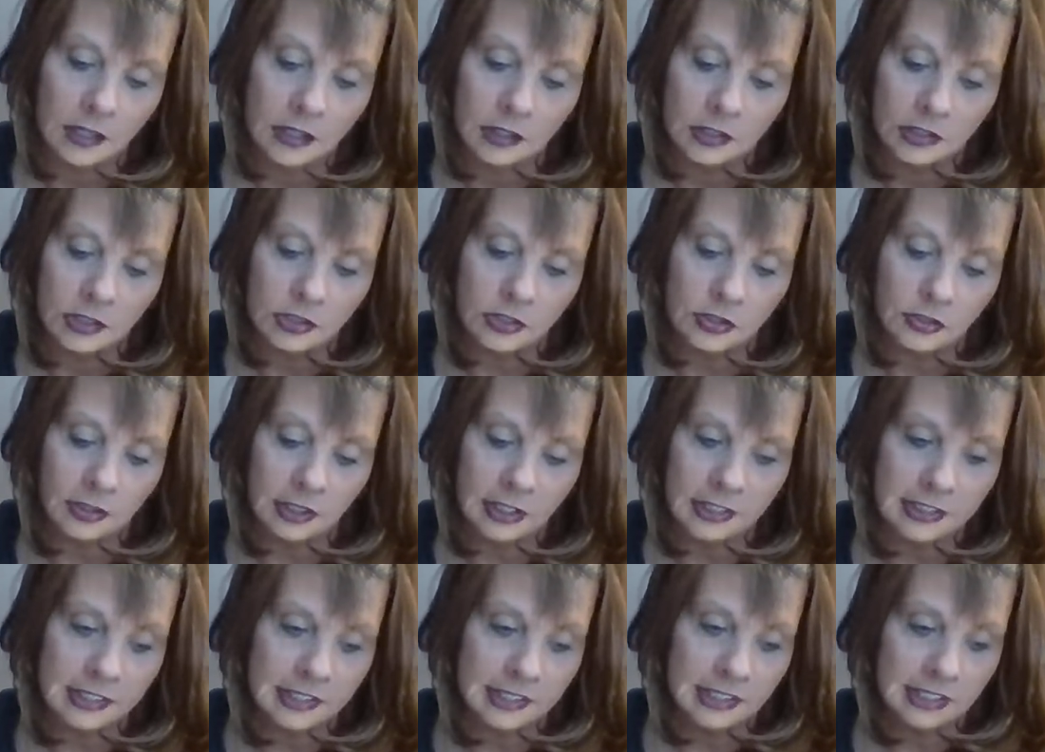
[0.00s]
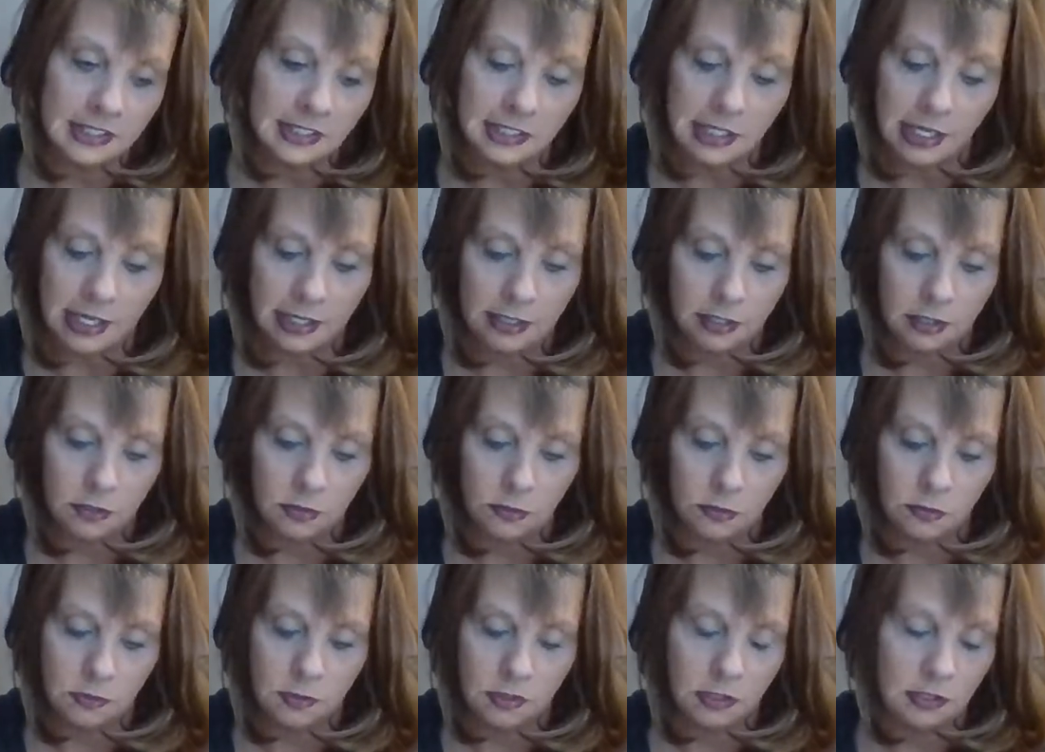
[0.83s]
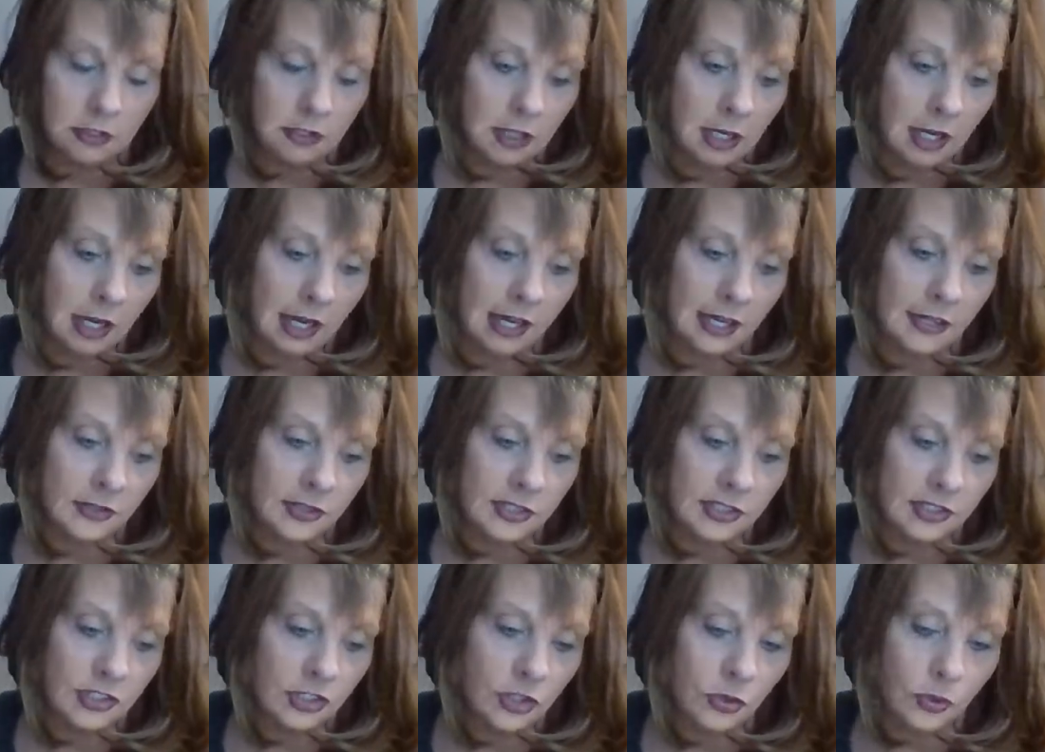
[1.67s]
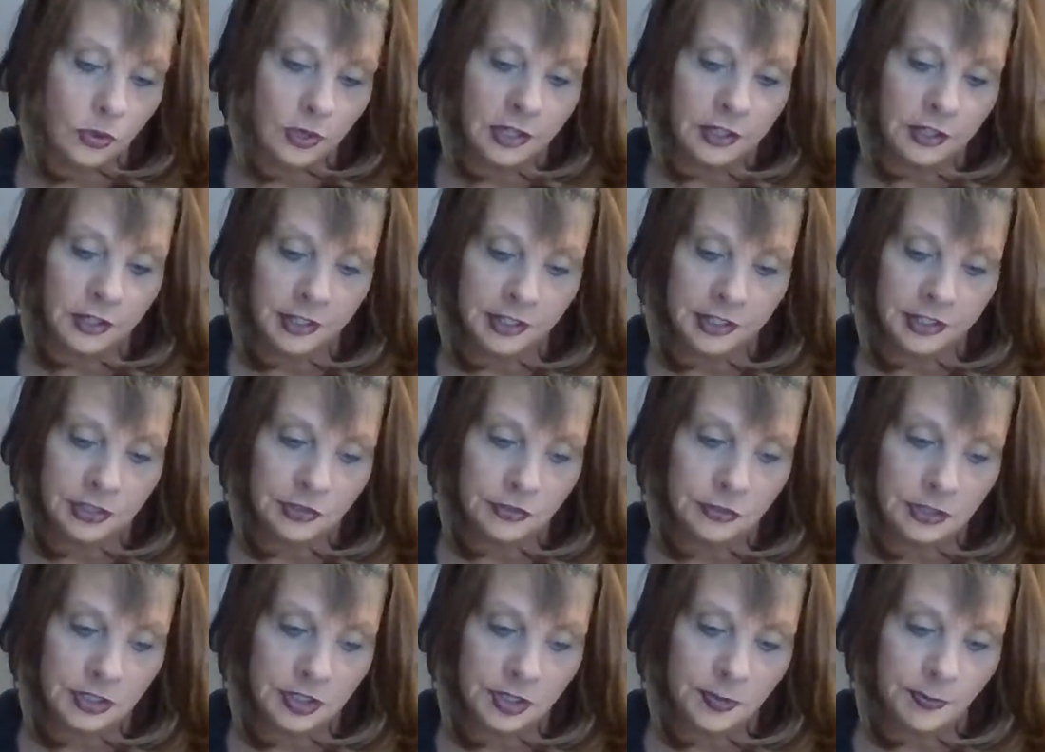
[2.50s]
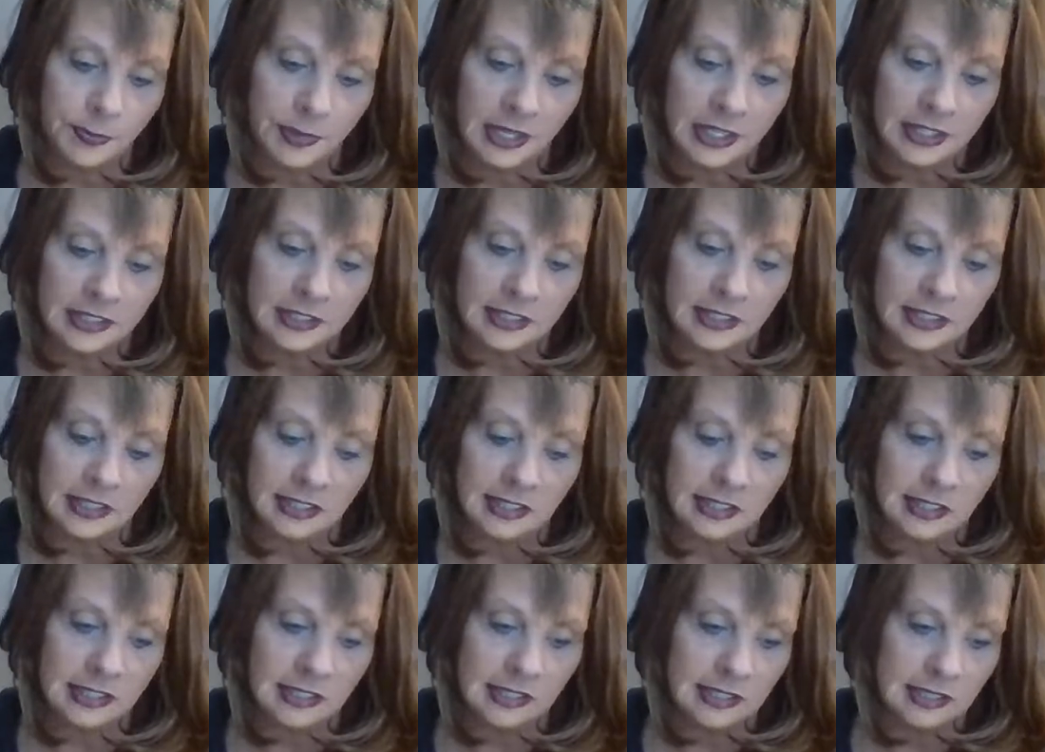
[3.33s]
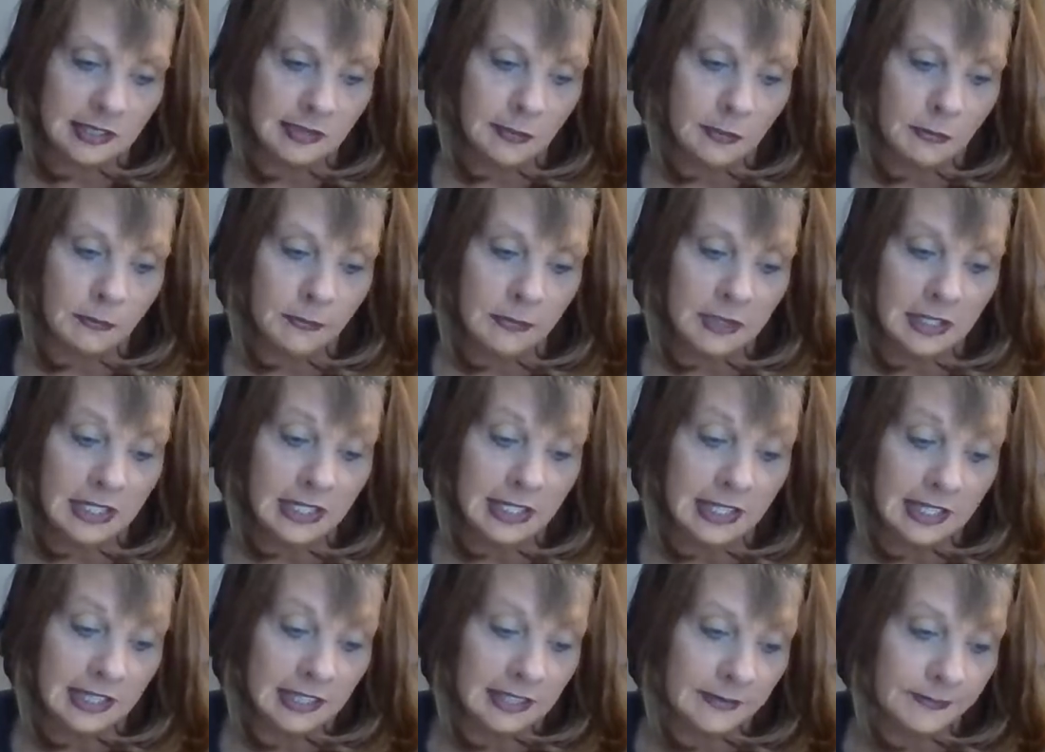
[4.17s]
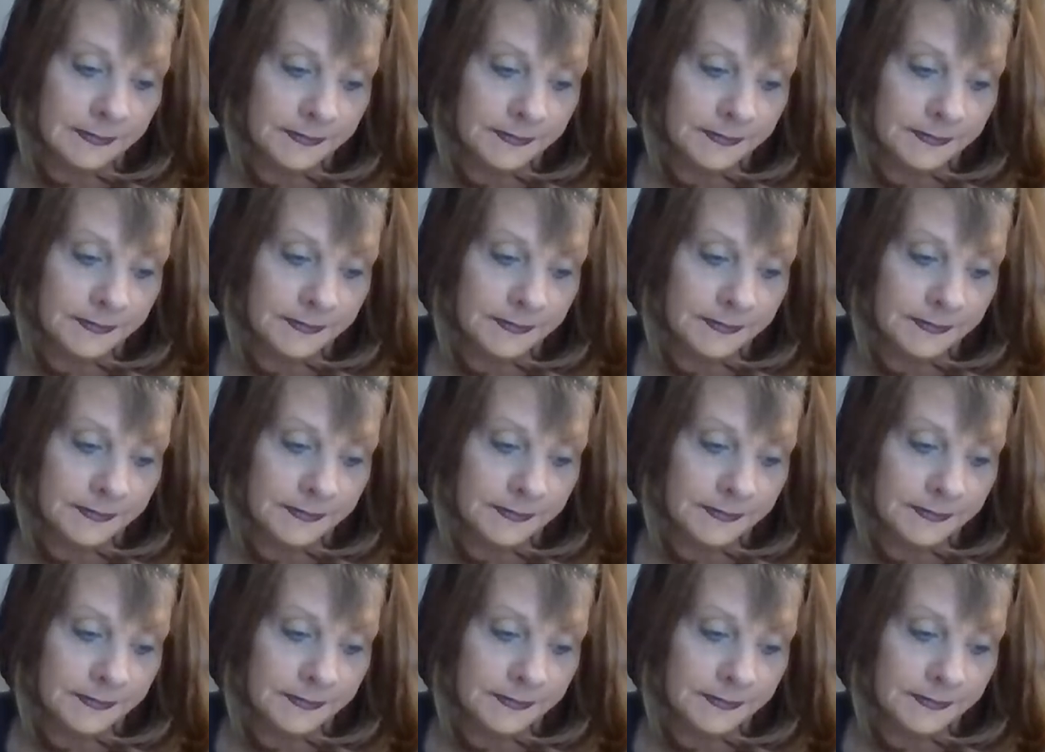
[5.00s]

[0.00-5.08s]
So let's see how how does Aquarius respond to this meeting?